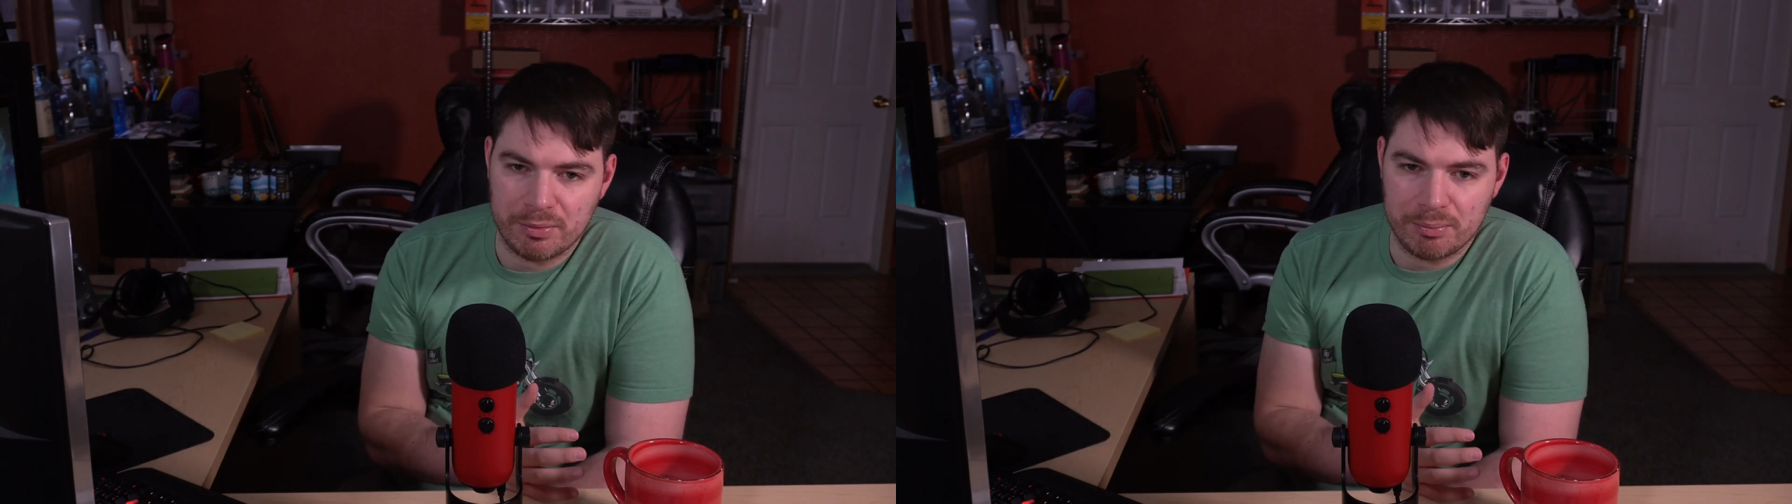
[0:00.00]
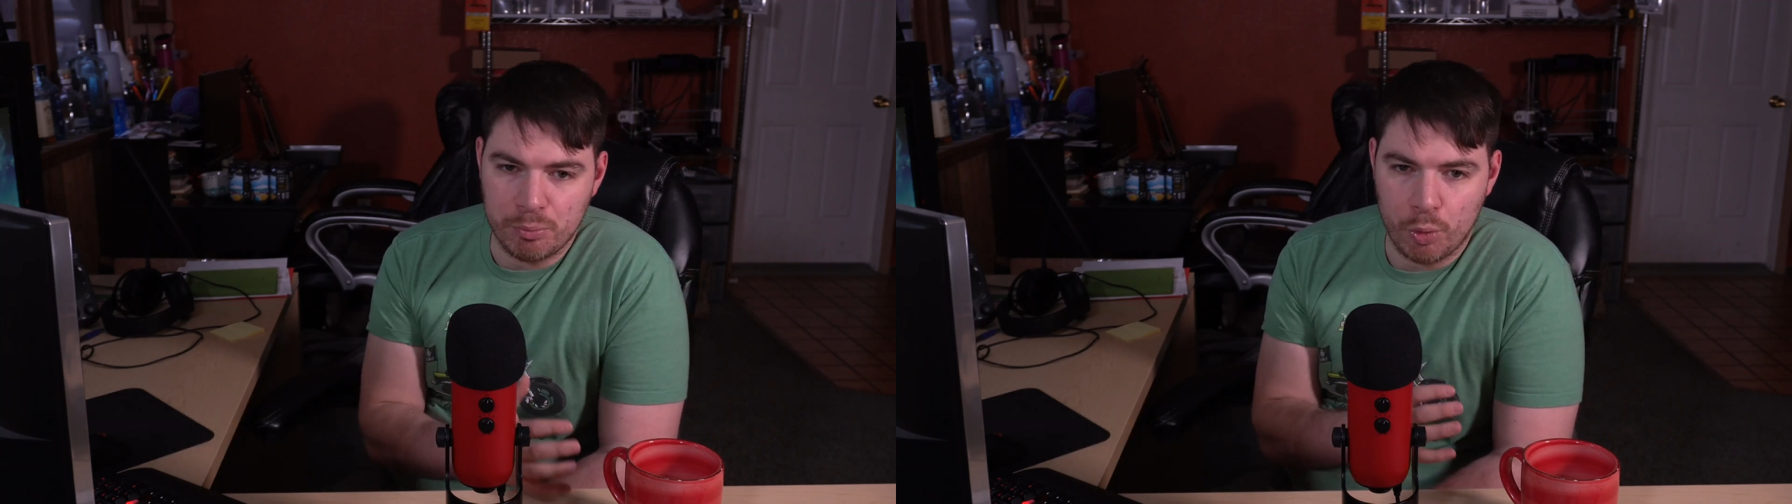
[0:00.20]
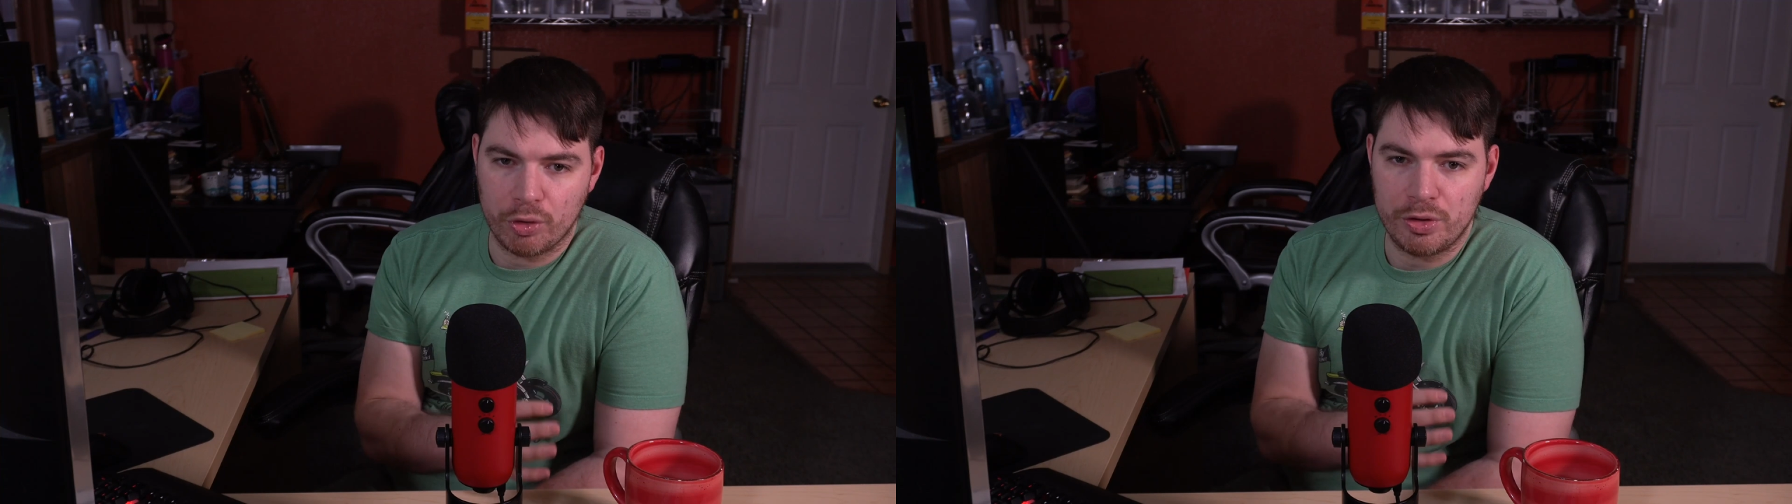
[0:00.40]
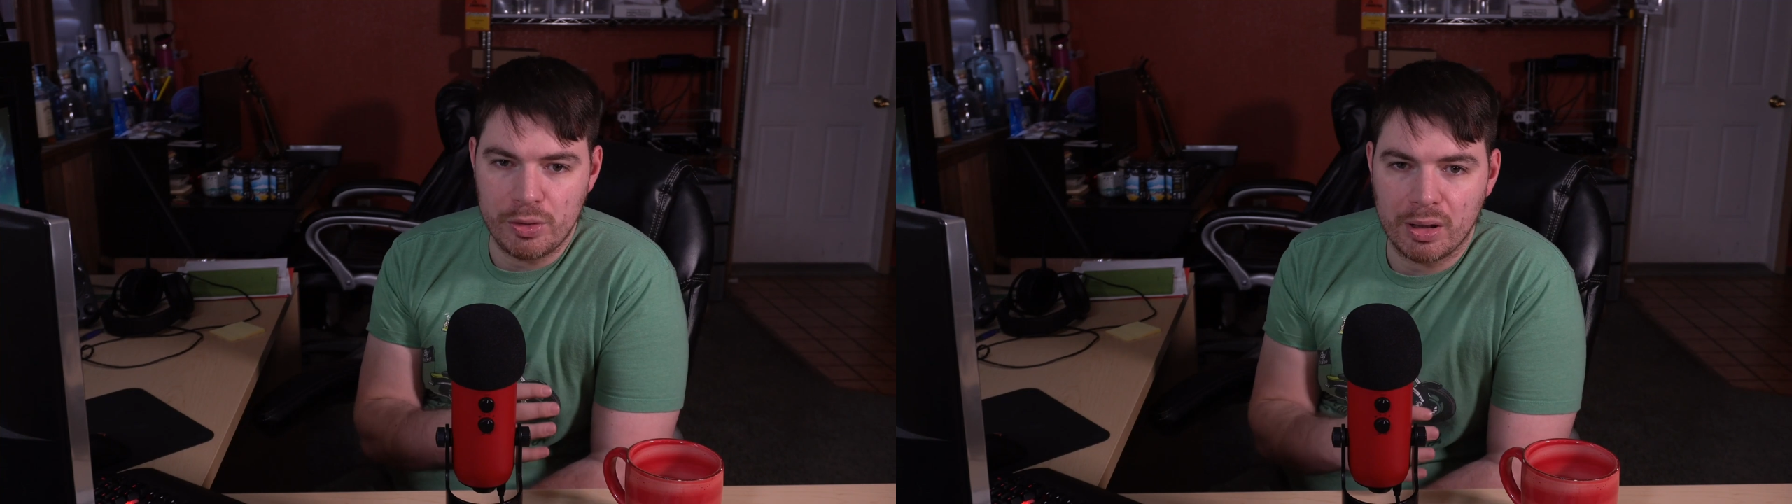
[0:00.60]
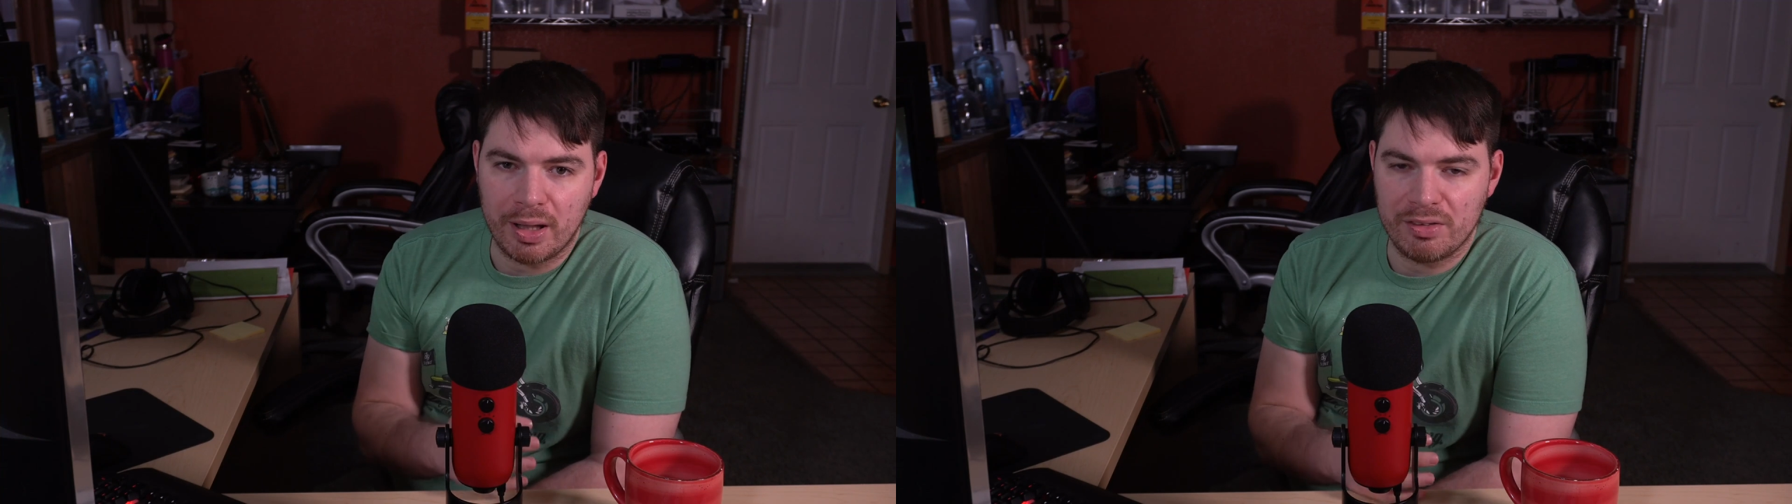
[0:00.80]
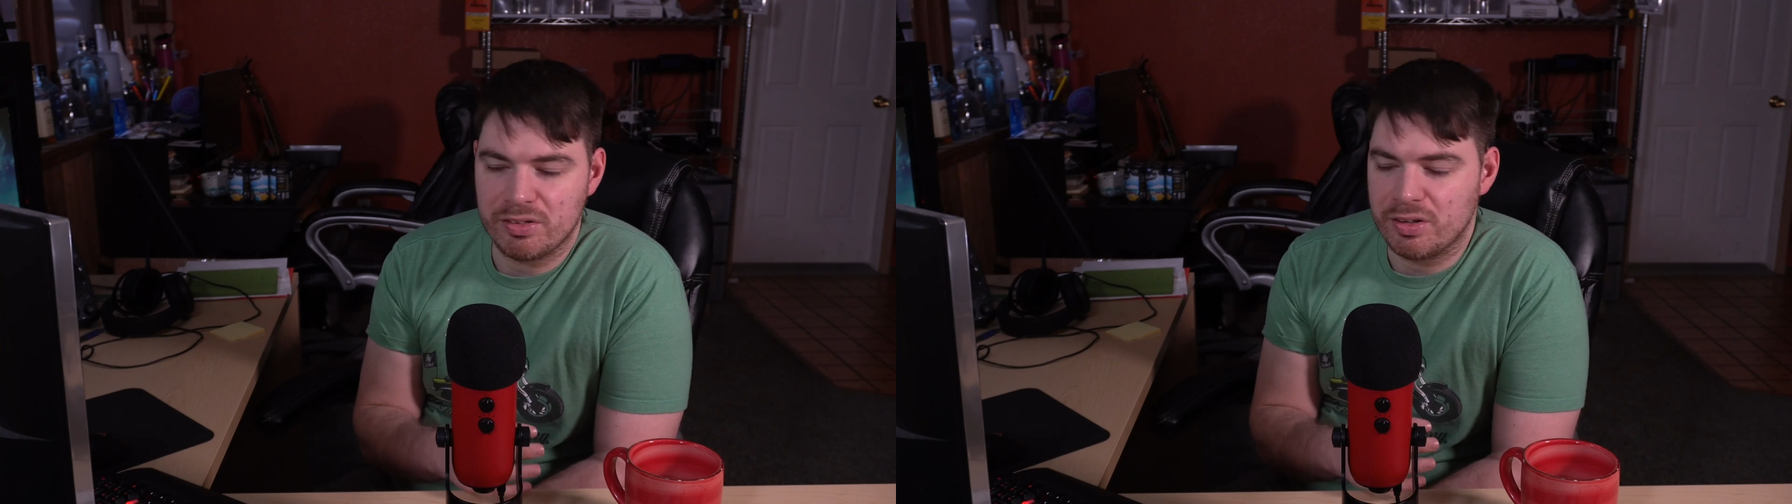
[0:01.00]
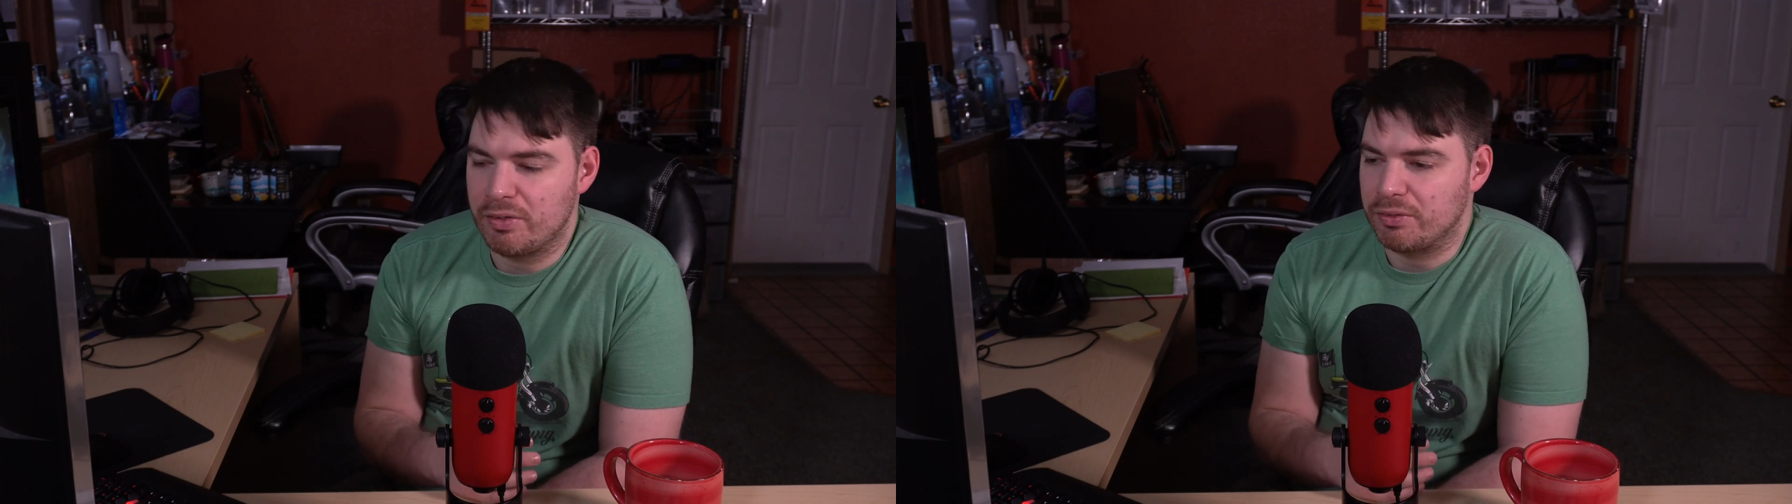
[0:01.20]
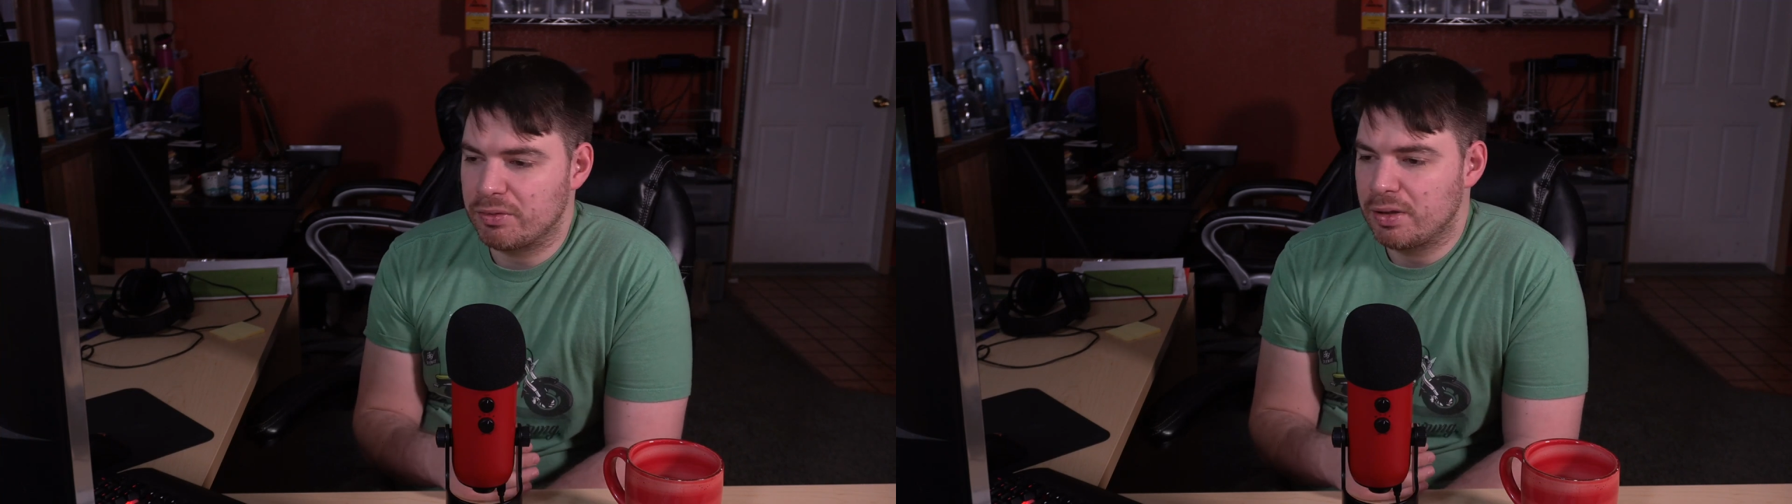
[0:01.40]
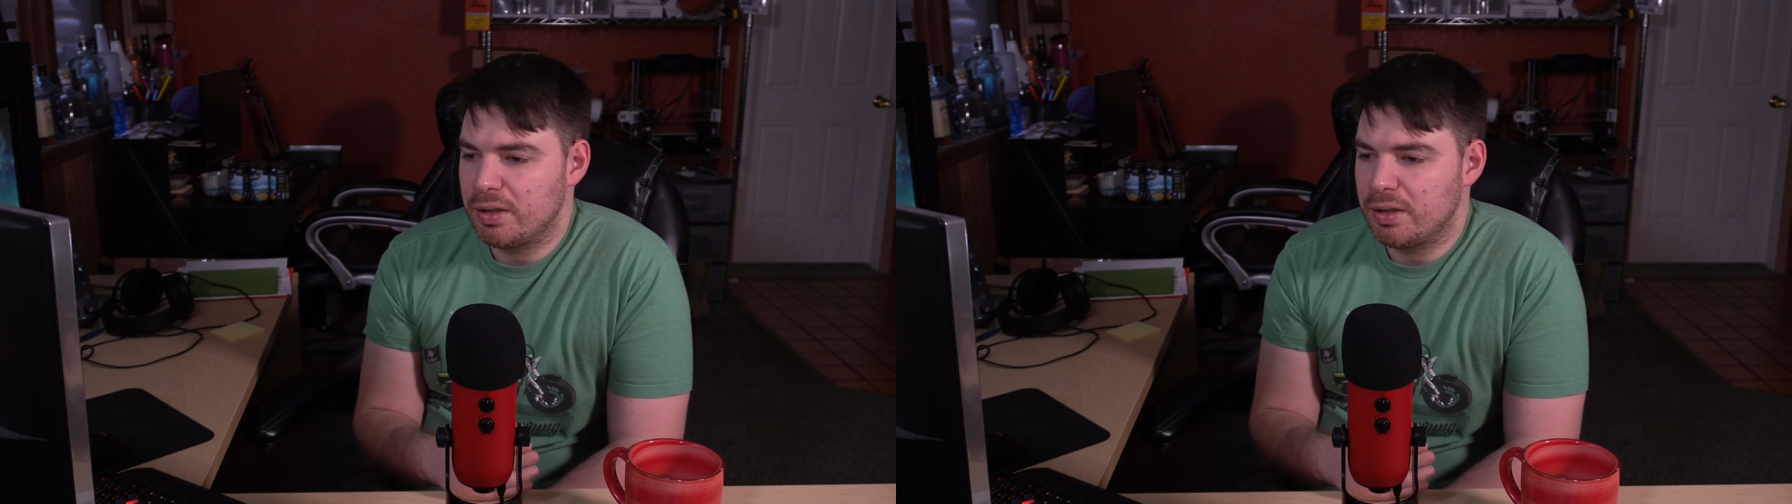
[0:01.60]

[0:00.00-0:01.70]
more utilized than others.